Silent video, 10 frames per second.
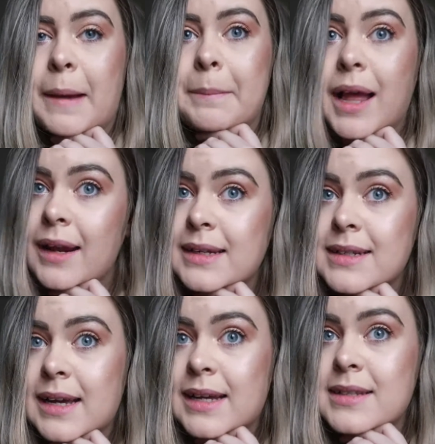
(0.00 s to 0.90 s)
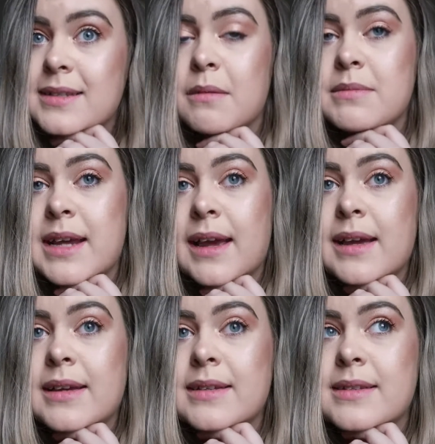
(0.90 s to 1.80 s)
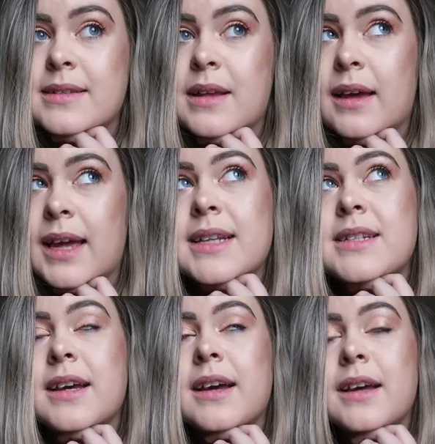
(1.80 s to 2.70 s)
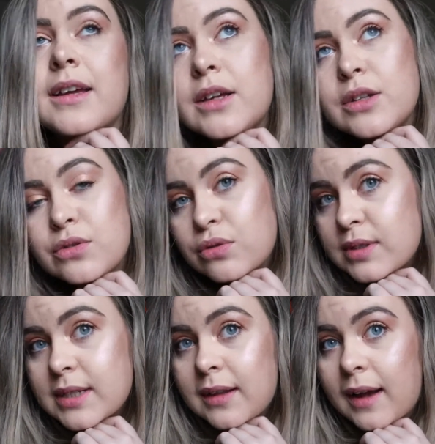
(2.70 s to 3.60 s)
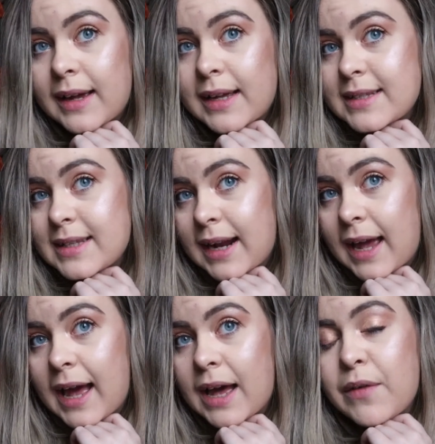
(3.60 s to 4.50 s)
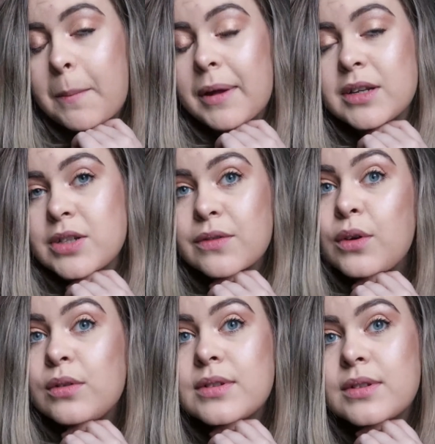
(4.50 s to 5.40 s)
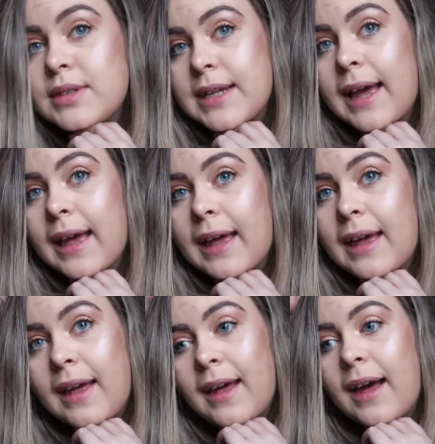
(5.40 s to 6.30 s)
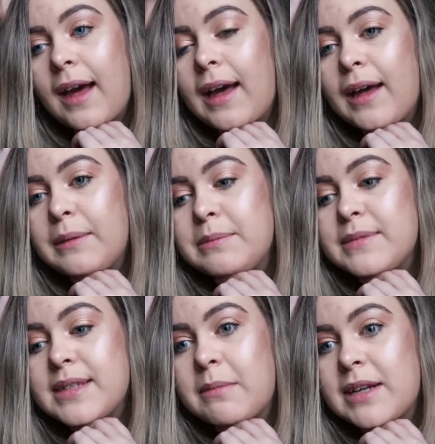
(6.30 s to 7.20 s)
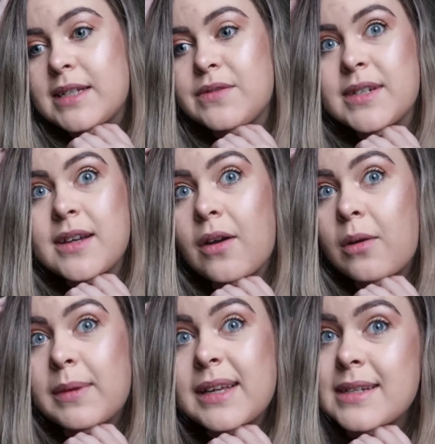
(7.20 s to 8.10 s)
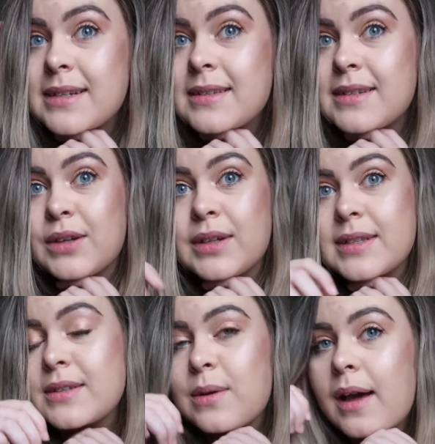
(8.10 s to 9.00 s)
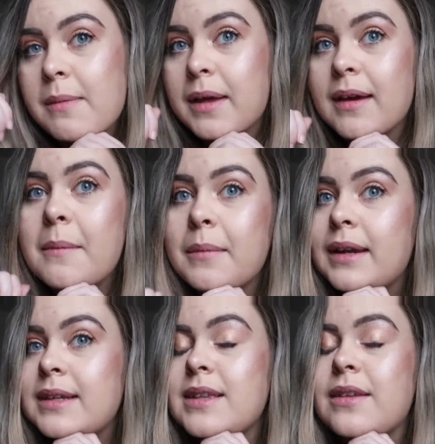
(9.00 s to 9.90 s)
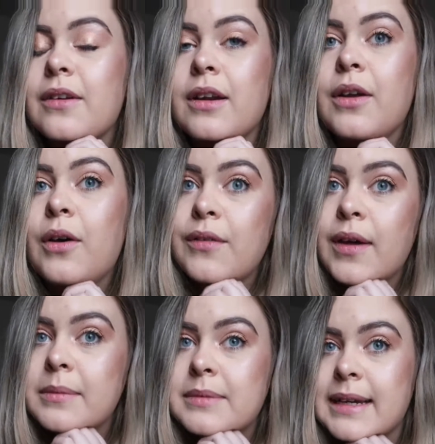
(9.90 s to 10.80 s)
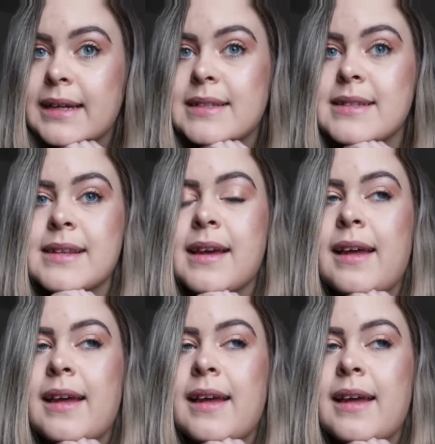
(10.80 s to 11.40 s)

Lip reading: planning days, some days I get to talk to clients and I have a bunch of calls all day, and some days are internal meetings too because it's quite a big company, so there are a lot of updates.